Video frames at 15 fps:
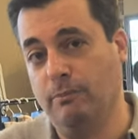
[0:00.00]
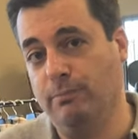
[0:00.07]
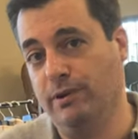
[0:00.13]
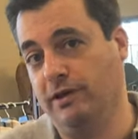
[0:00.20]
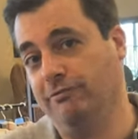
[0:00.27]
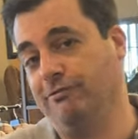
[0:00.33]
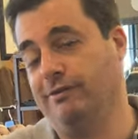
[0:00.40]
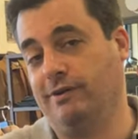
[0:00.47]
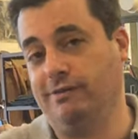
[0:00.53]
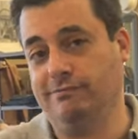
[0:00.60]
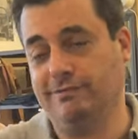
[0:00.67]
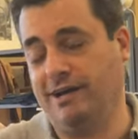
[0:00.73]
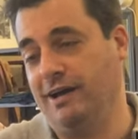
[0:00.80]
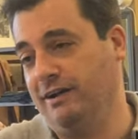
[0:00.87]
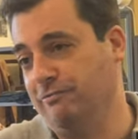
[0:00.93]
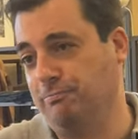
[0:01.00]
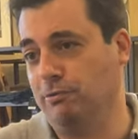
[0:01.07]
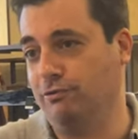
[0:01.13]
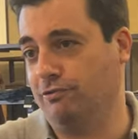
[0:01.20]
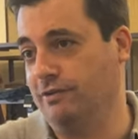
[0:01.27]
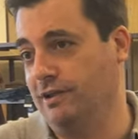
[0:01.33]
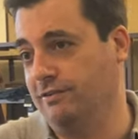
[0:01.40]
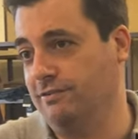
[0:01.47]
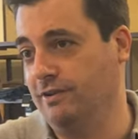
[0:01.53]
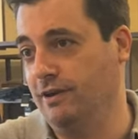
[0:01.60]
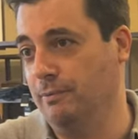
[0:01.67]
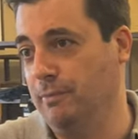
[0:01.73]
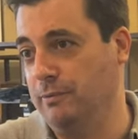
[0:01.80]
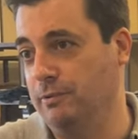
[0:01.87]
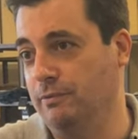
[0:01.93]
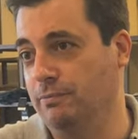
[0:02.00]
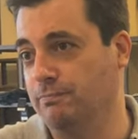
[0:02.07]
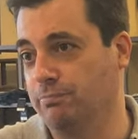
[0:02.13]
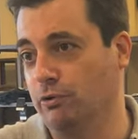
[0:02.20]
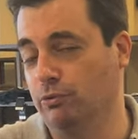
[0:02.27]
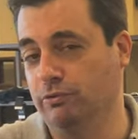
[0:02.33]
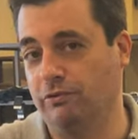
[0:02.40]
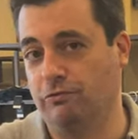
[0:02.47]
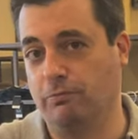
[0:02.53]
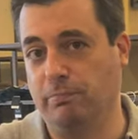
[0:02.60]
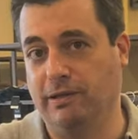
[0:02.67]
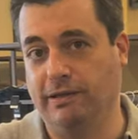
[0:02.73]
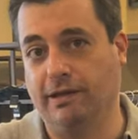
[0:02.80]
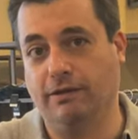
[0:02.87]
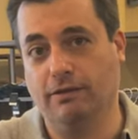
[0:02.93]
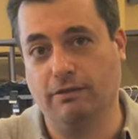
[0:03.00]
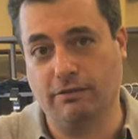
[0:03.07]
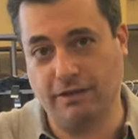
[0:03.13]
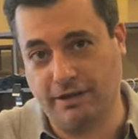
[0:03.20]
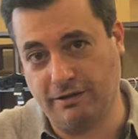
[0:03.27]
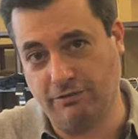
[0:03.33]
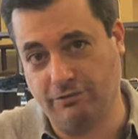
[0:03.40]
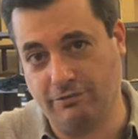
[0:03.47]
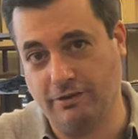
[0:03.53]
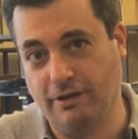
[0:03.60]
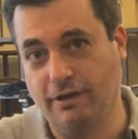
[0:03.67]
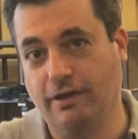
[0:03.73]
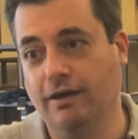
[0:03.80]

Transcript: but if you're kind of person that's uh, maybe prone to spilling things,